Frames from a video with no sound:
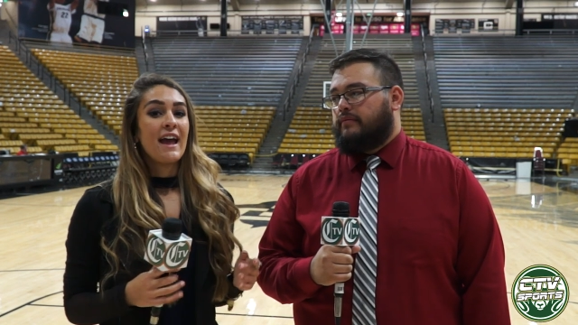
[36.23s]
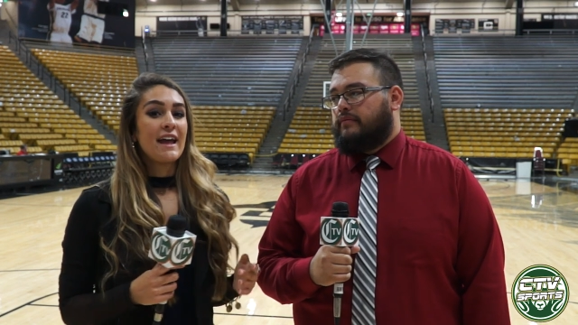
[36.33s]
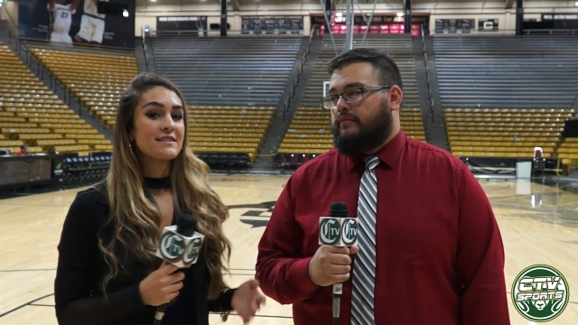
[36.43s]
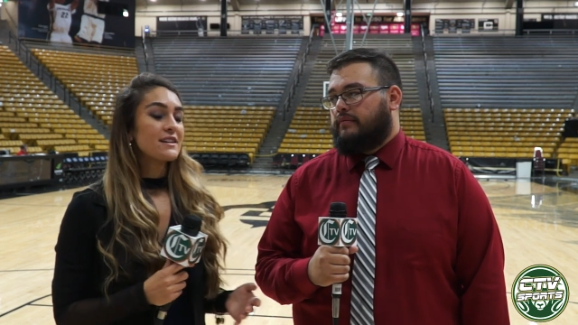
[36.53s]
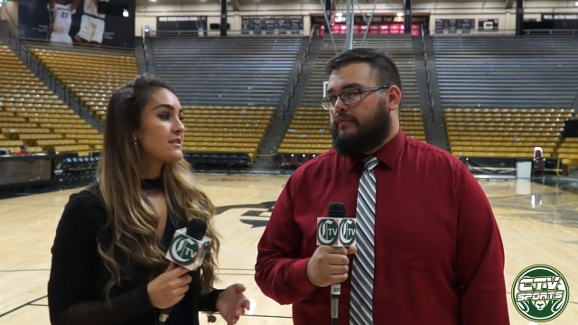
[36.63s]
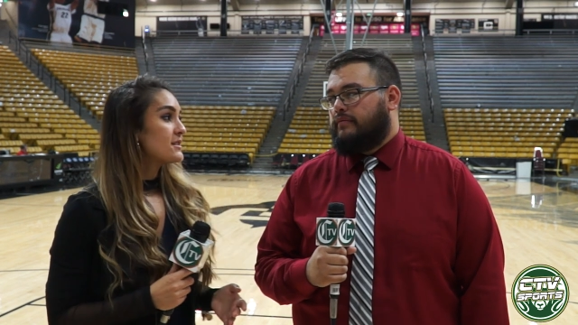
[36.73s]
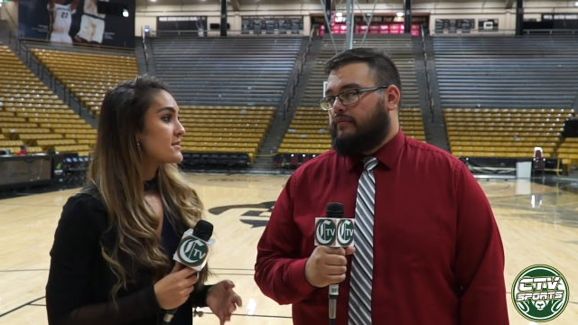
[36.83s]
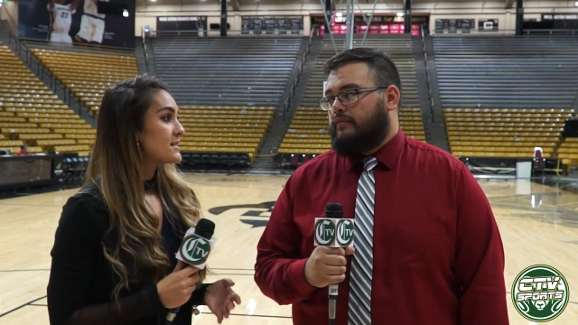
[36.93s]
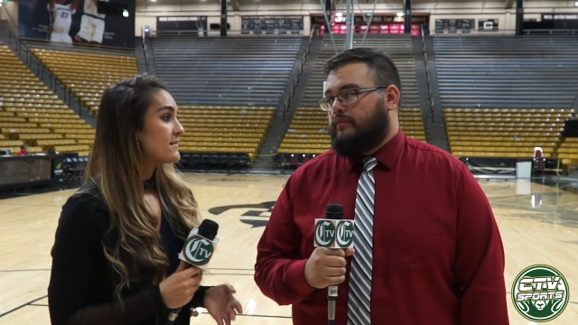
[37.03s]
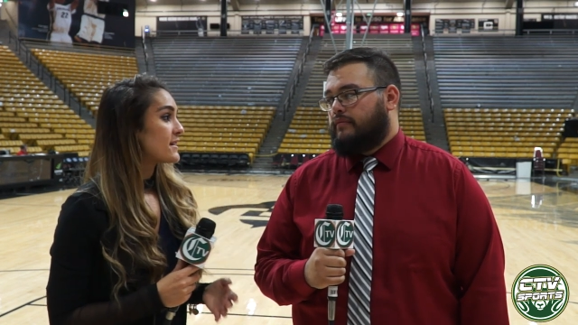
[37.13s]
Speaker 1: And
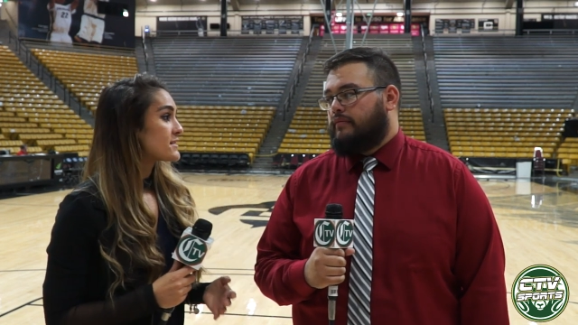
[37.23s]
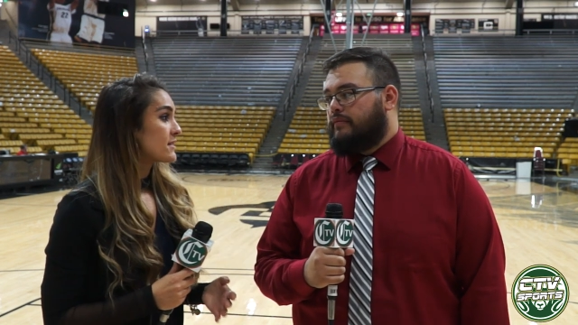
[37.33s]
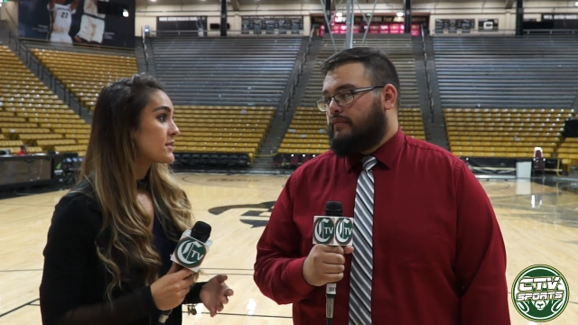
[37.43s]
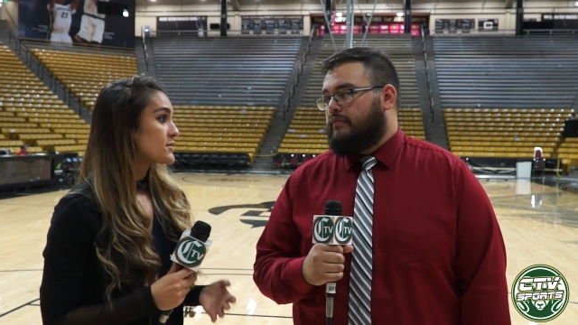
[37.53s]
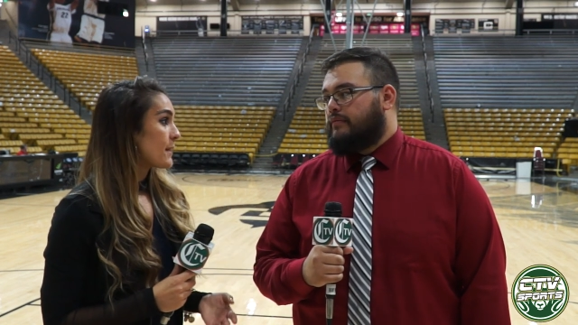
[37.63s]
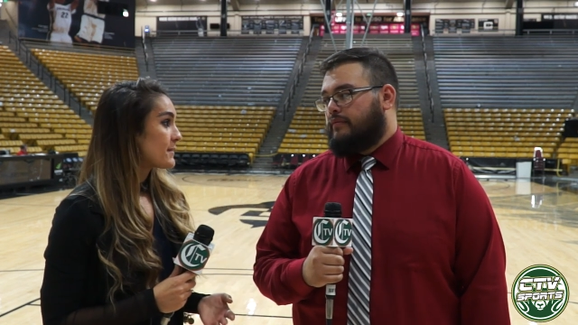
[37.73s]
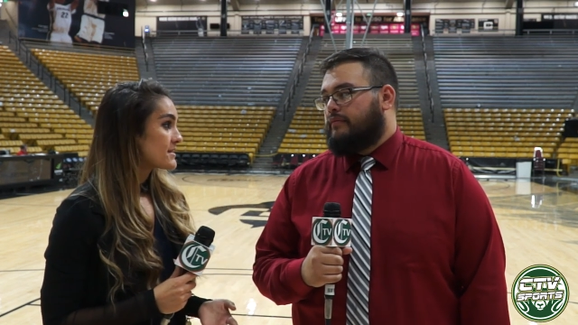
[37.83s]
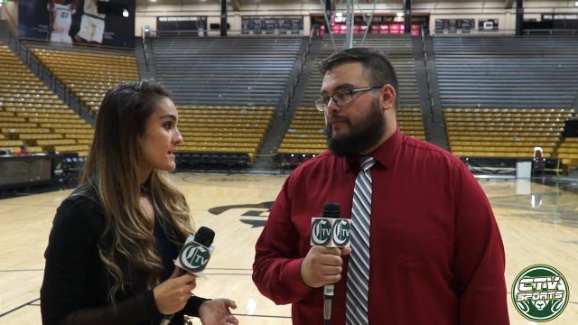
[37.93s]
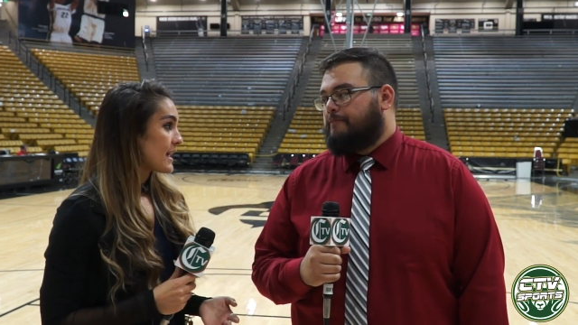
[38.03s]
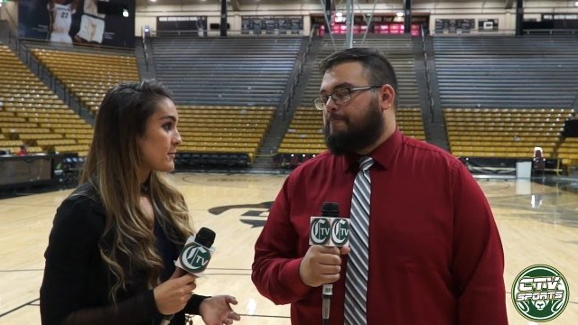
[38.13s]
CSU's defense definitely dropped
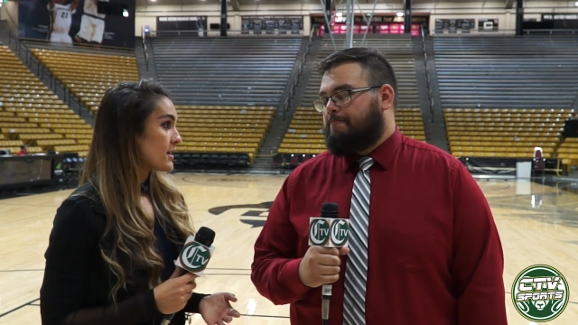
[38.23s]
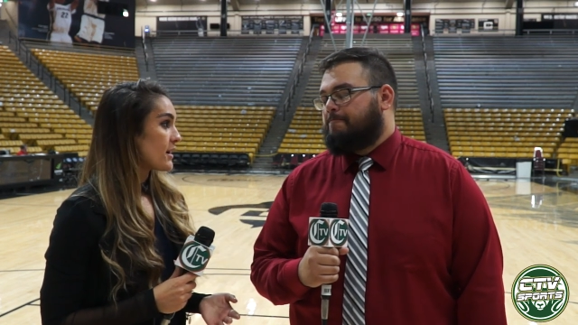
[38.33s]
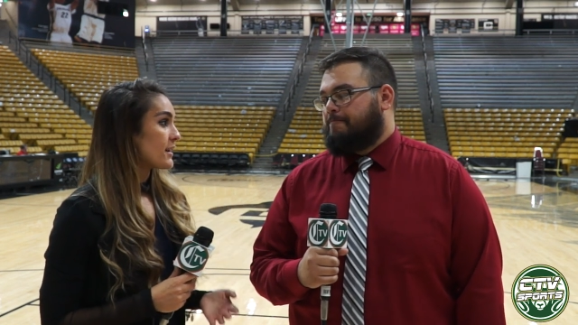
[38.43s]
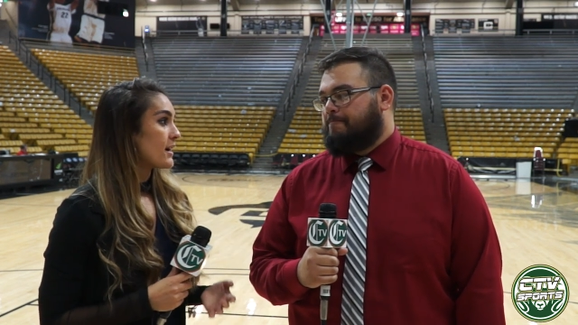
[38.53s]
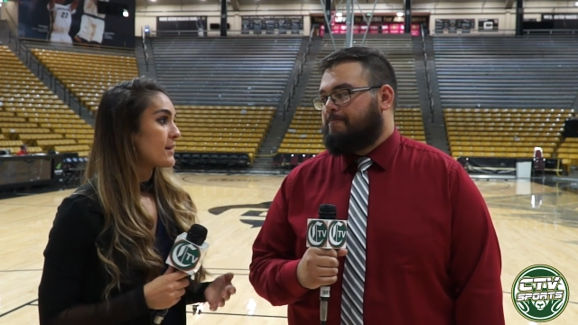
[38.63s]
as the game went on.